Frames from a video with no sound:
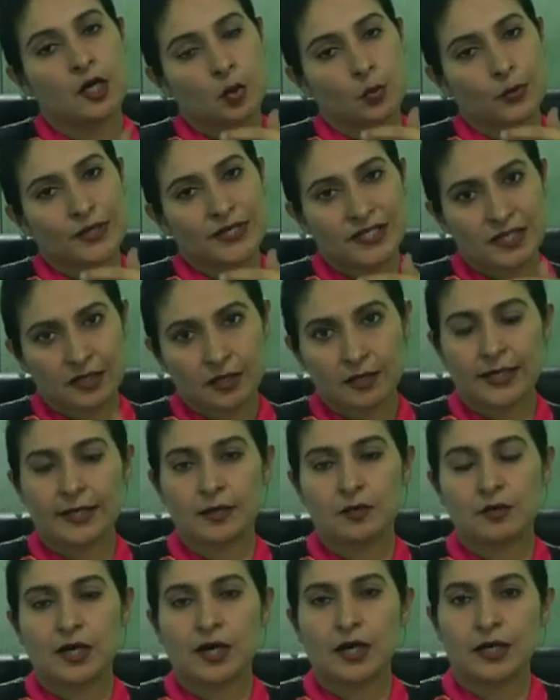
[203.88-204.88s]
We take a
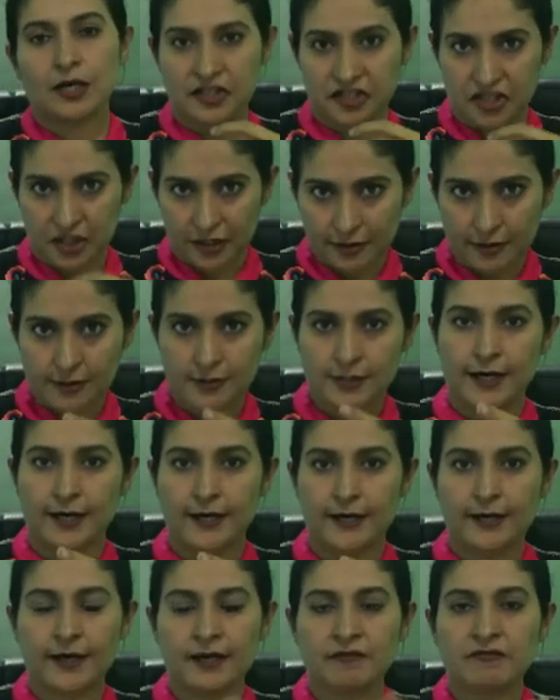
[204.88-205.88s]
cannula, inject the
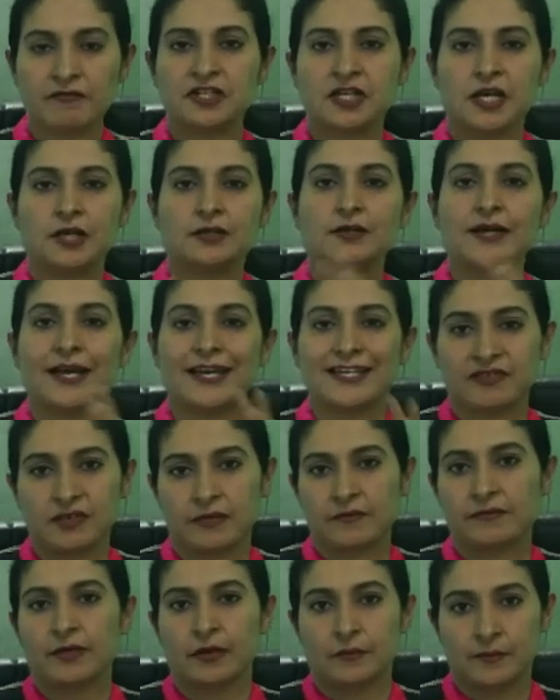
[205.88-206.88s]
dye and we take the
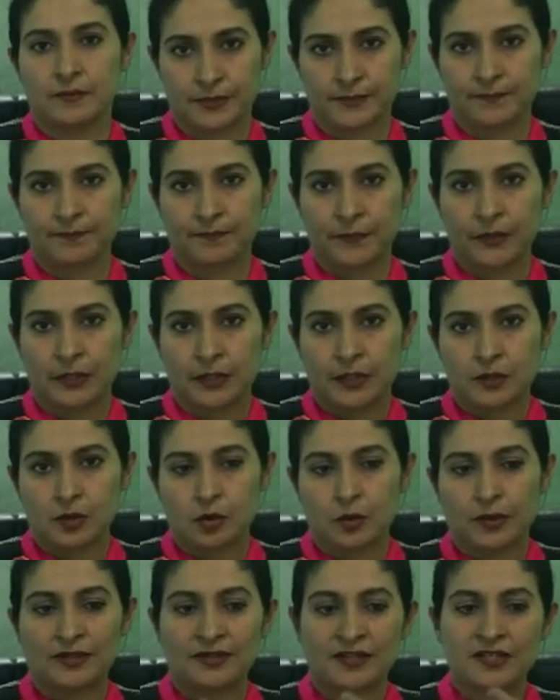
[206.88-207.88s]
x-ray films.
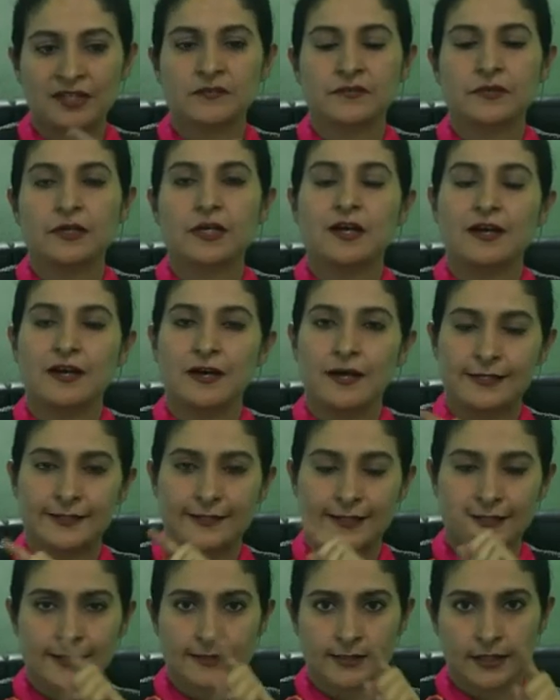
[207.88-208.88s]
So in this we
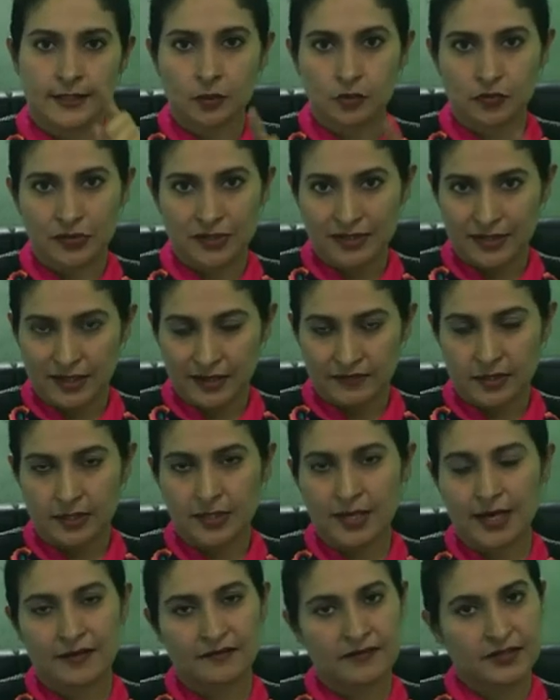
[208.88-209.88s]
assess the uterine
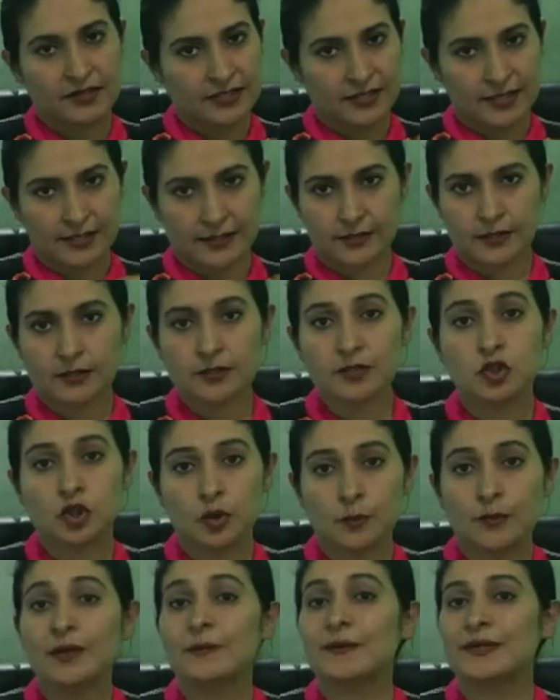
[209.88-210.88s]
cavity and we assess the
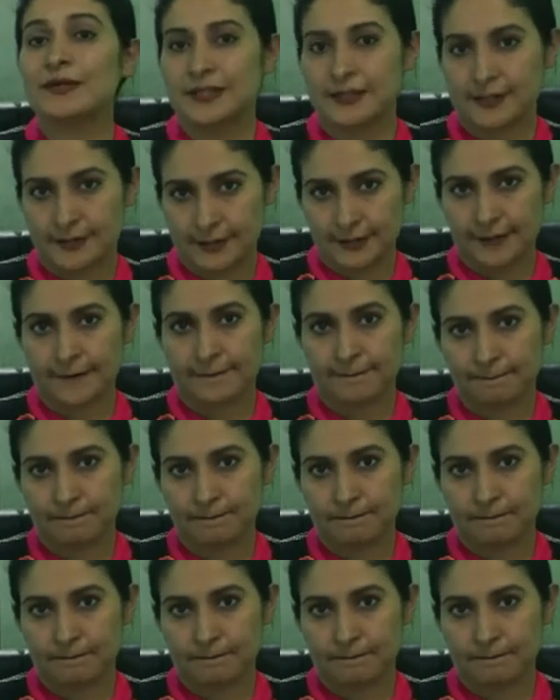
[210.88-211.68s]
tubal patency.